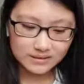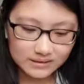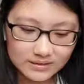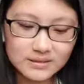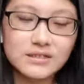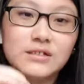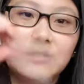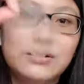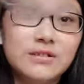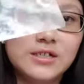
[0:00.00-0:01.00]
This is a
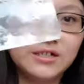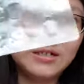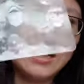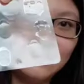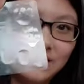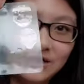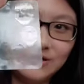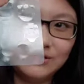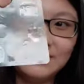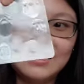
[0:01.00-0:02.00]
new sticker set which I
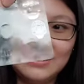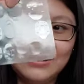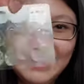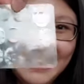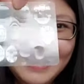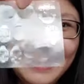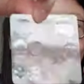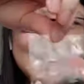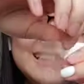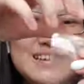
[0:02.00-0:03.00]
used yesterday.
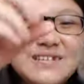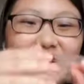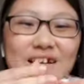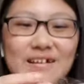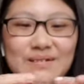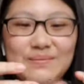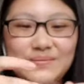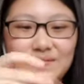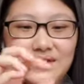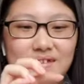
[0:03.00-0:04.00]

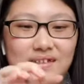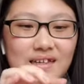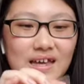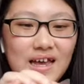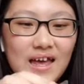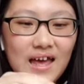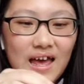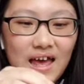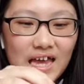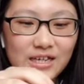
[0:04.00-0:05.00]

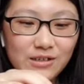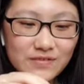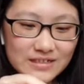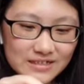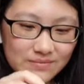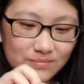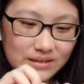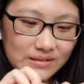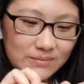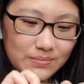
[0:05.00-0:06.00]
I don't know if it's just
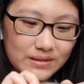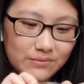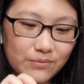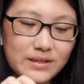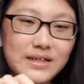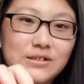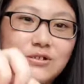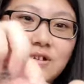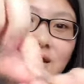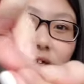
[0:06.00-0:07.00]
me, but when I
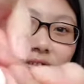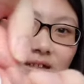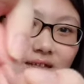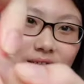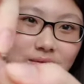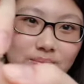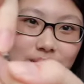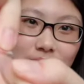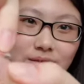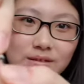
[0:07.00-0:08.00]
tried to like
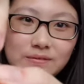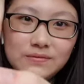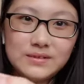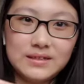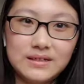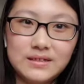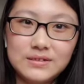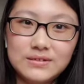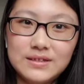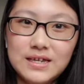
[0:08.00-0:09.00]
peel off the...
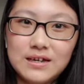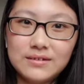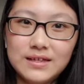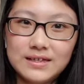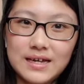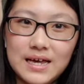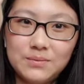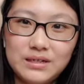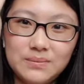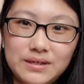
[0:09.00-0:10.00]
You see how like I'm
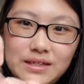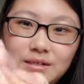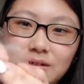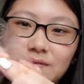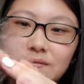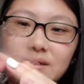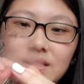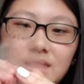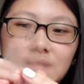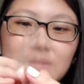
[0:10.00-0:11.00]
only peeling off
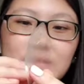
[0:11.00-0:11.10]
the